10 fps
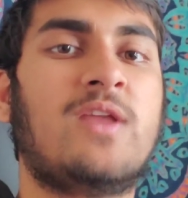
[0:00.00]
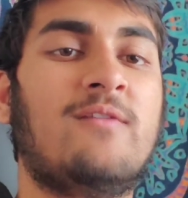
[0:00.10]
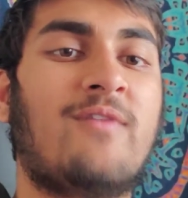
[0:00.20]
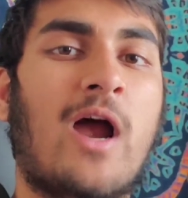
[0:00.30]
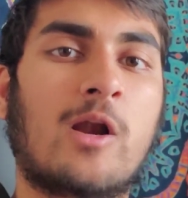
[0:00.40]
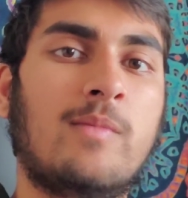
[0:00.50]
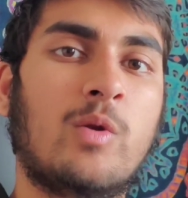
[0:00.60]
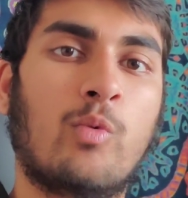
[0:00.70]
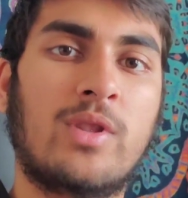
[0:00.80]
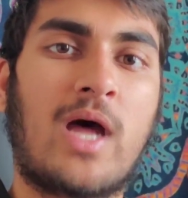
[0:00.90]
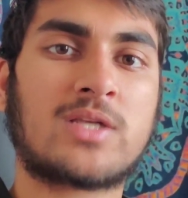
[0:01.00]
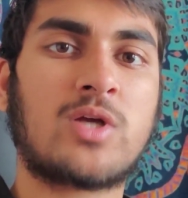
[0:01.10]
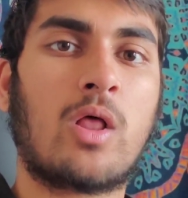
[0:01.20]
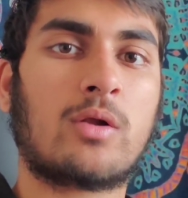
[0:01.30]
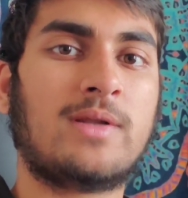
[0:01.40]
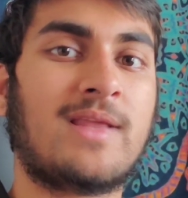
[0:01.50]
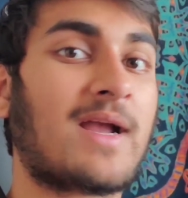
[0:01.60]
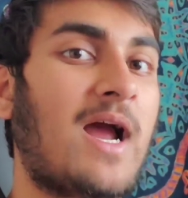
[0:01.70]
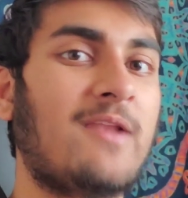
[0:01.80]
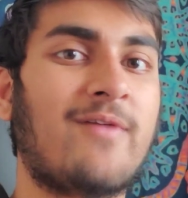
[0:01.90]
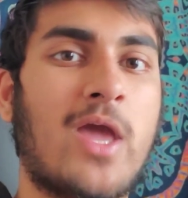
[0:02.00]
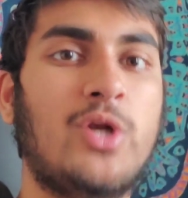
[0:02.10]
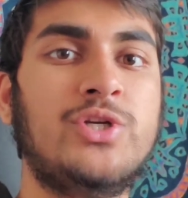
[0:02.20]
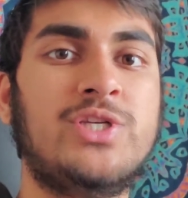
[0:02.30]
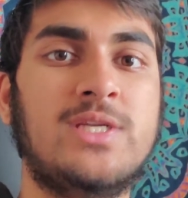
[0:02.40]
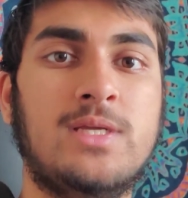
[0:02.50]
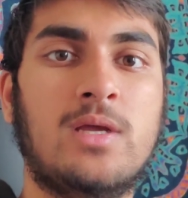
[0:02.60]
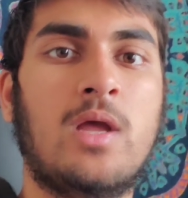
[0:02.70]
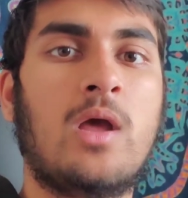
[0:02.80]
environment will not tolerate that kind of energy